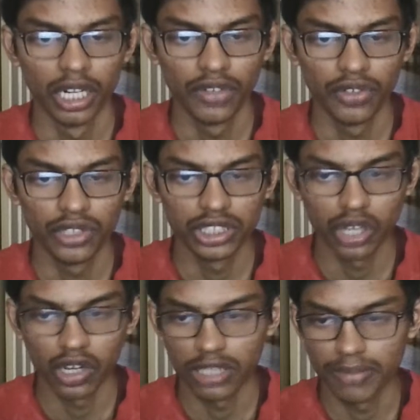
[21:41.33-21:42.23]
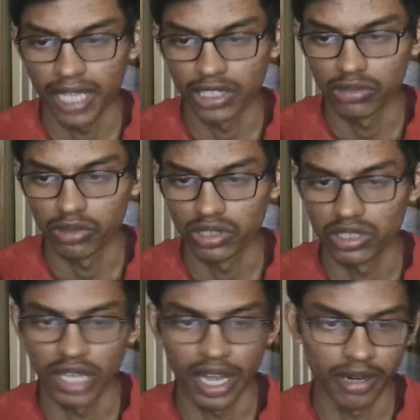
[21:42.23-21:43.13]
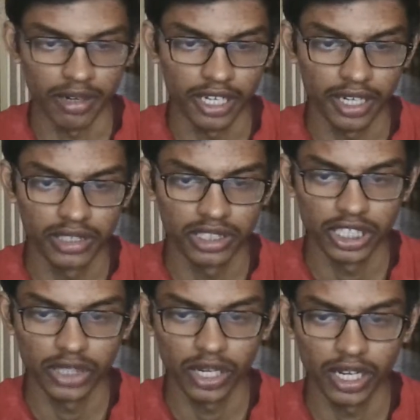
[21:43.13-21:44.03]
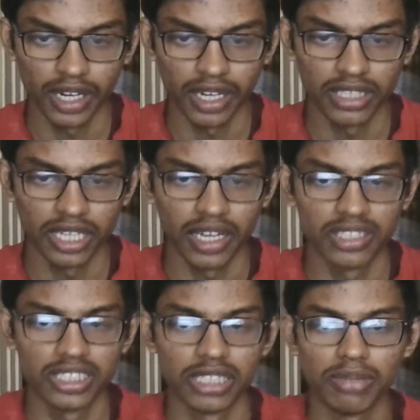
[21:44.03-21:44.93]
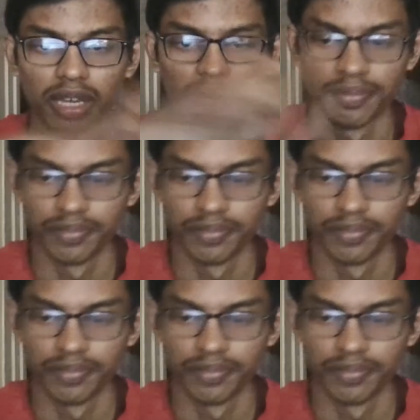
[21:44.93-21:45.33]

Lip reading: diffusion is always passive process and doesn't require energy supply.